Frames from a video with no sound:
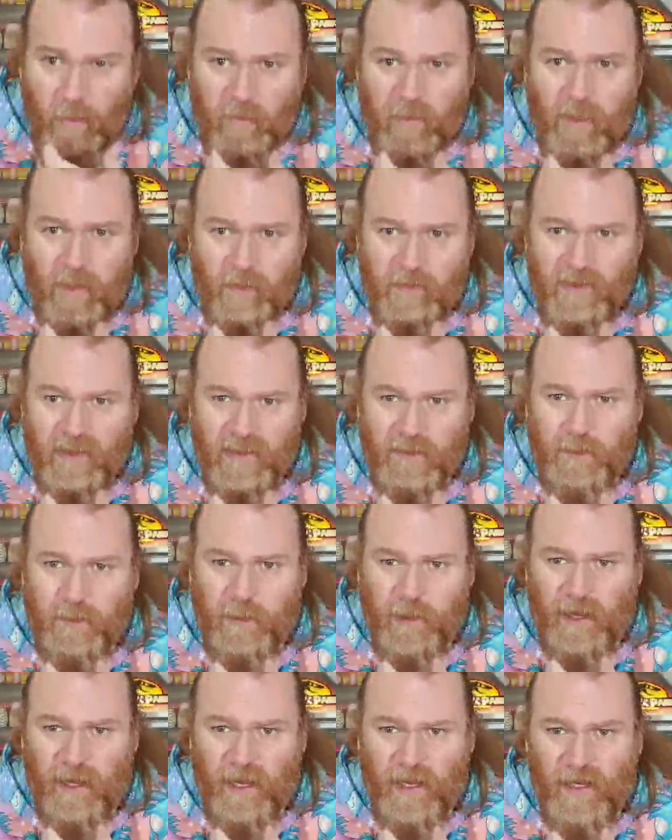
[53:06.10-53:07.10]
I'm
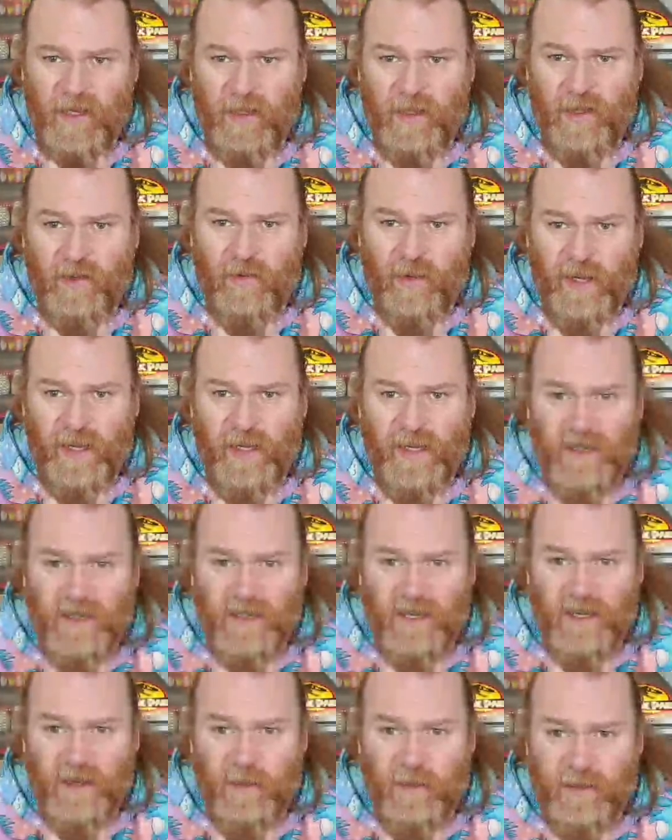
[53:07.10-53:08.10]
just picking
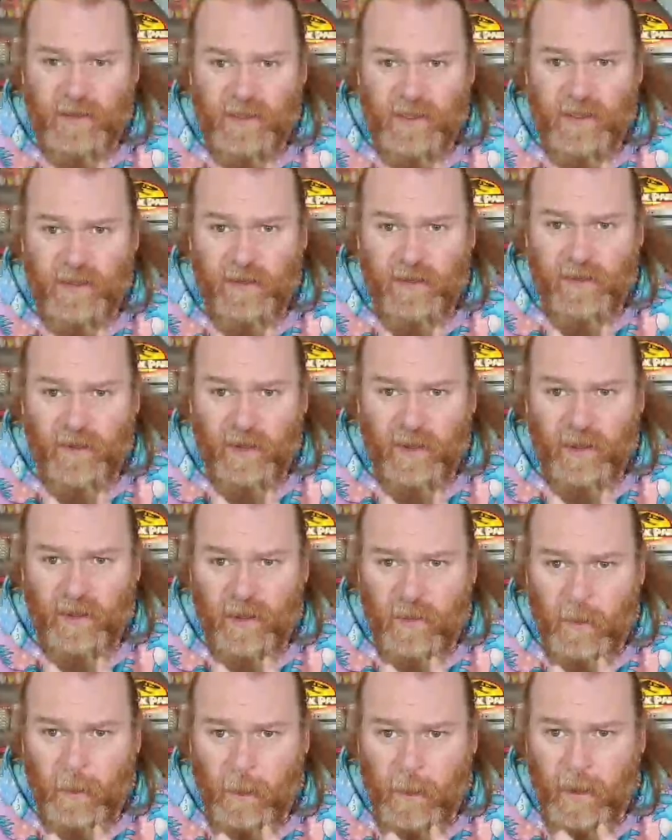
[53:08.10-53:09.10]
crickets out of my teeth
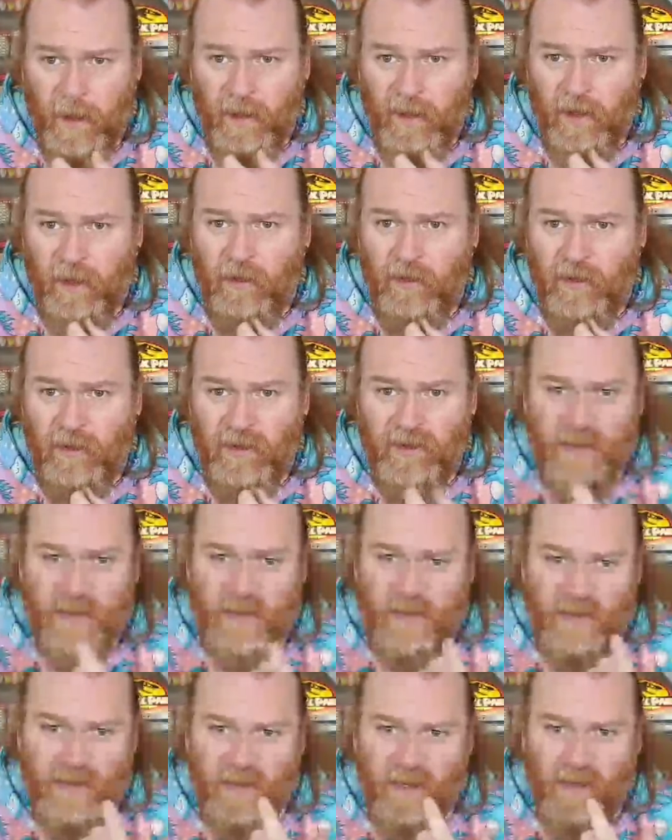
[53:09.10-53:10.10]
and
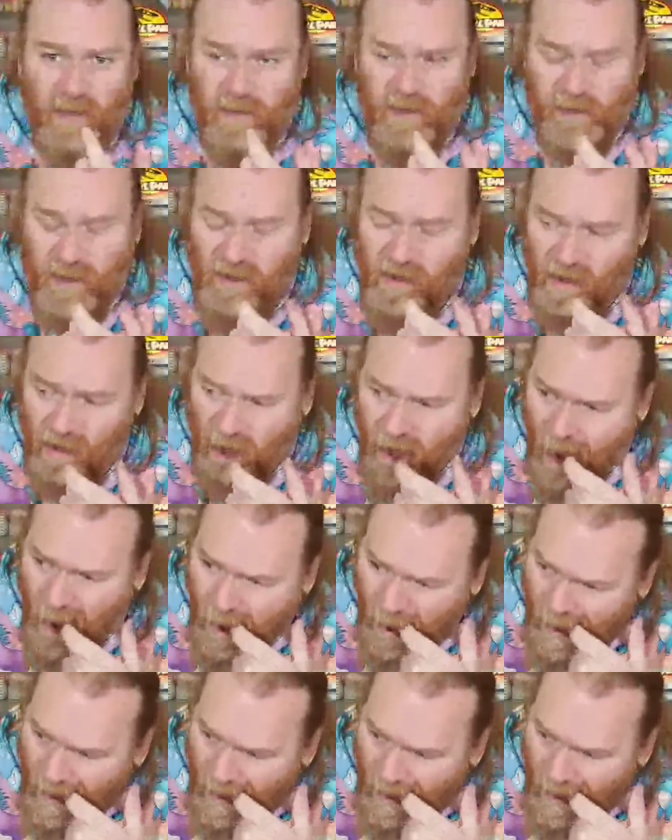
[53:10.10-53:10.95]
locusts, you know what it's like.